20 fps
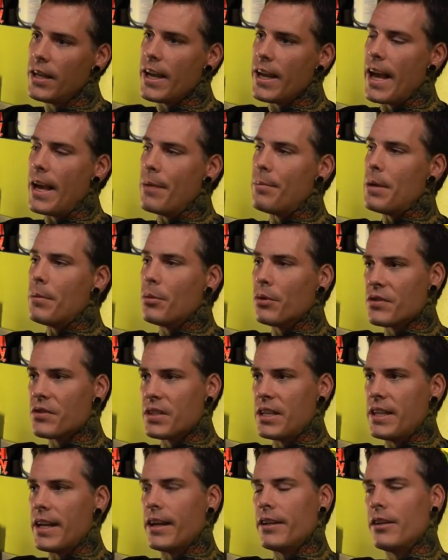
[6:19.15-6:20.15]
And people have
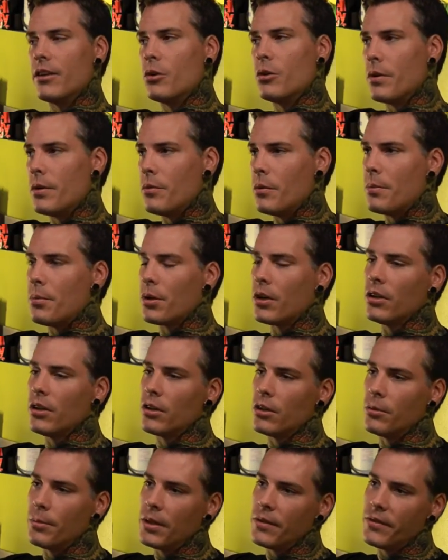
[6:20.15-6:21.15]
seen that, you know, we put a
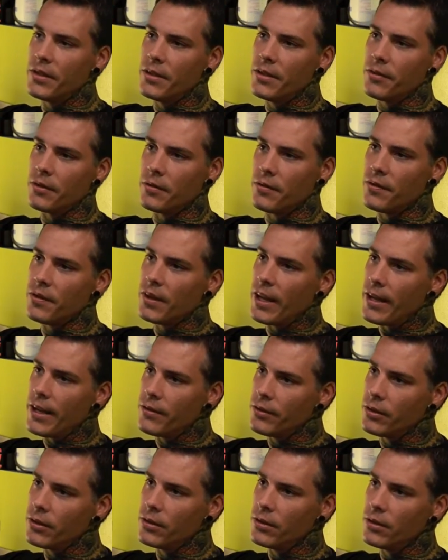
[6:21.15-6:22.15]
little bit of a different
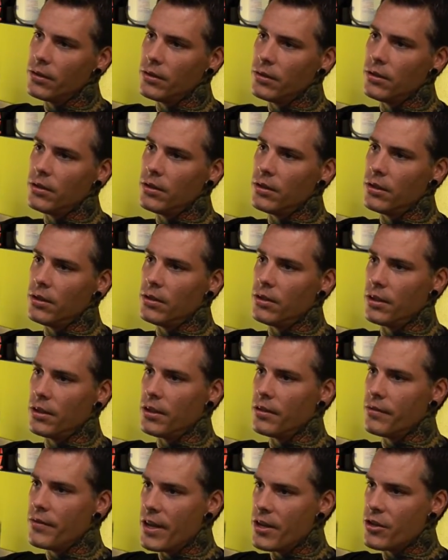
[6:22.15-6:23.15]
flavor to the
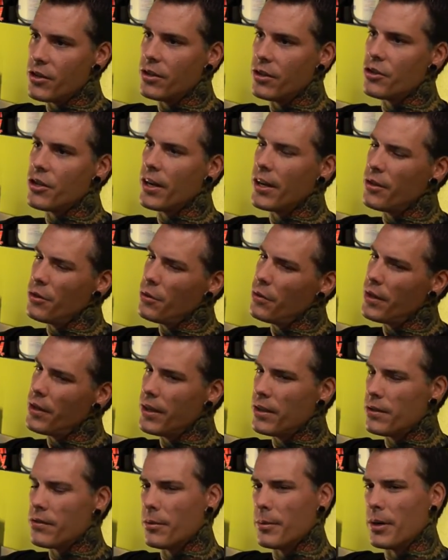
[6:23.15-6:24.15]
convention and try to do
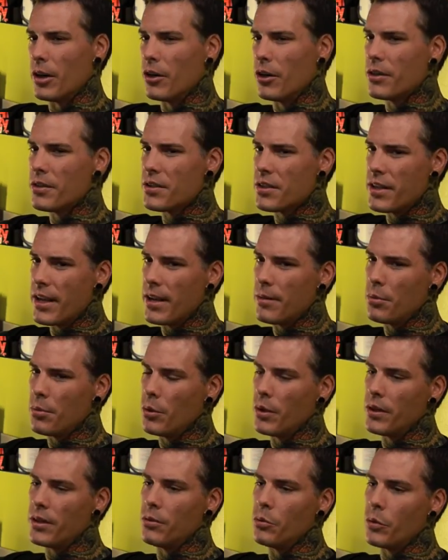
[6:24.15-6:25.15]
things from an artist
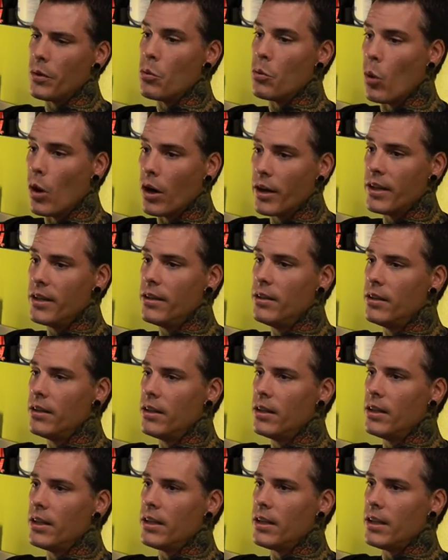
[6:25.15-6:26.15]
standpoint that we wanted
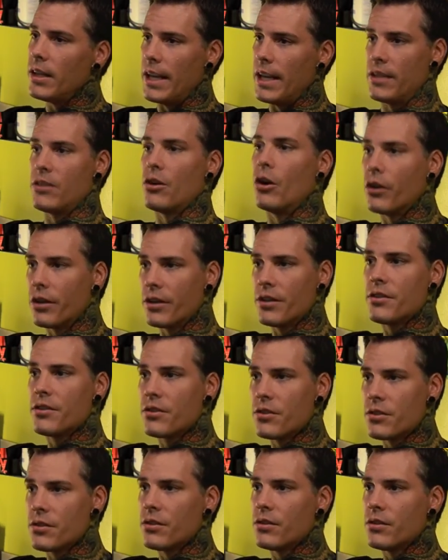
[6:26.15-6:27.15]
as
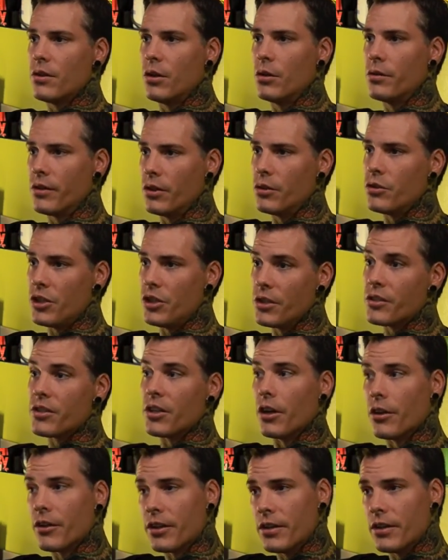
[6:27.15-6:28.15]
artists over those years at
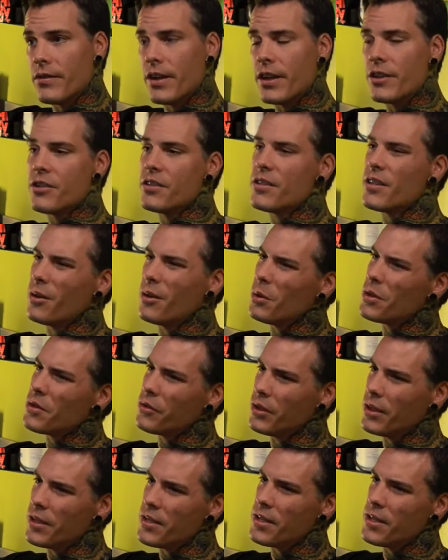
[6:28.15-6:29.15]
other conventions that I wasn't
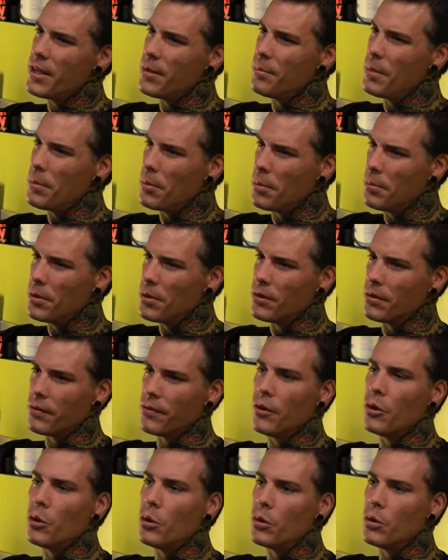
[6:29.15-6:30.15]
really seeing people put their
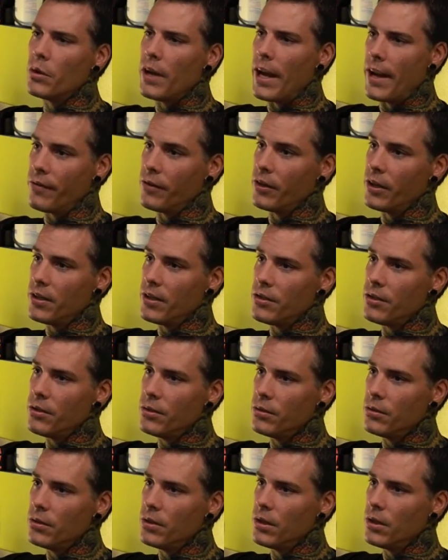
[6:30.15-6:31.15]
full effort into.